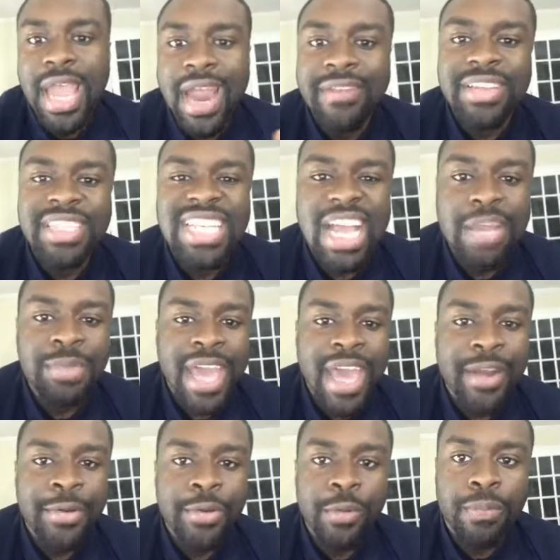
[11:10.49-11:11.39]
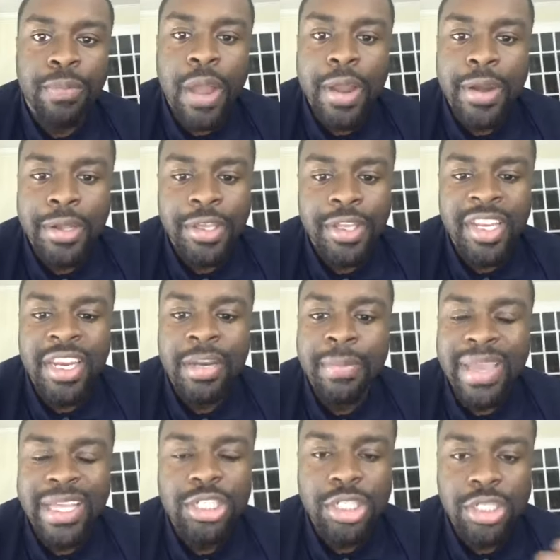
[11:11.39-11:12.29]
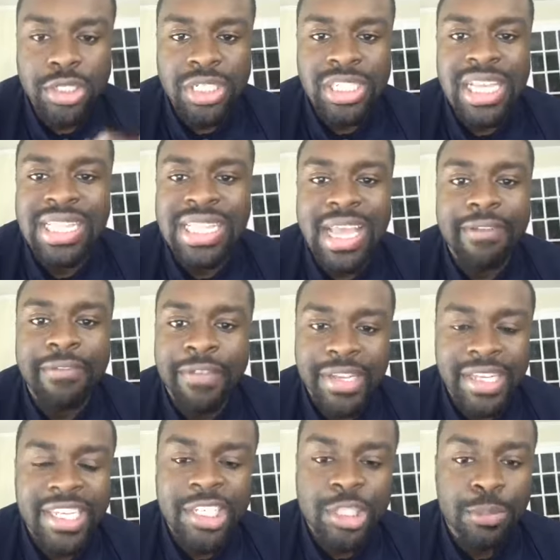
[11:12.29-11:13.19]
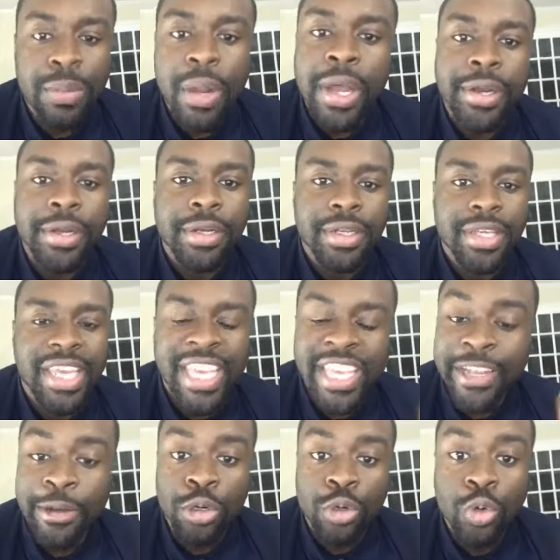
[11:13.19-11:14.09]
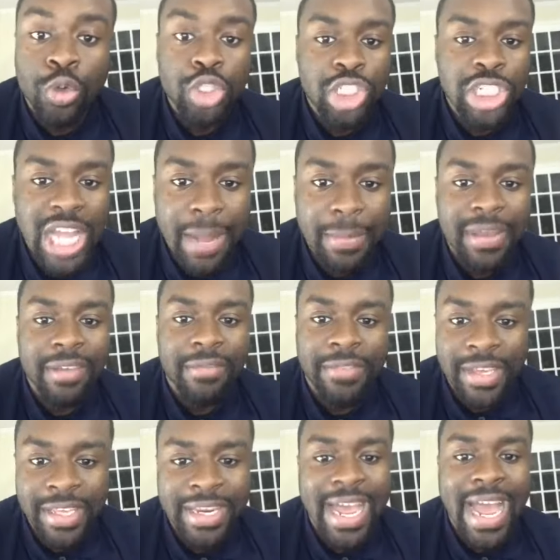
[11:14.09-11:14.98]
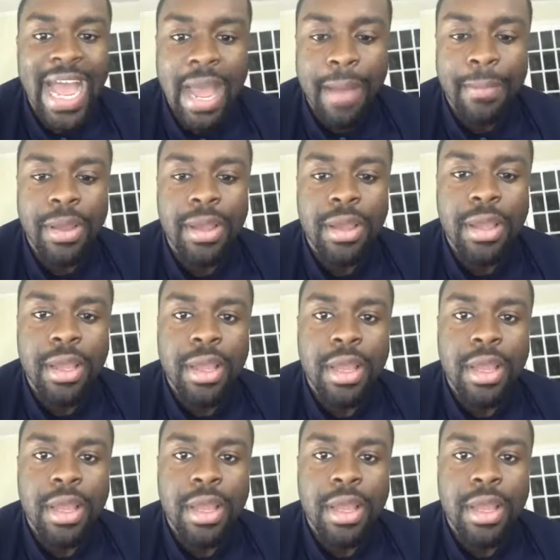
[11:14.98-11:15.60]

Every time you add a new product, you need to make sure you set that for each product in your Google Shopping feed app.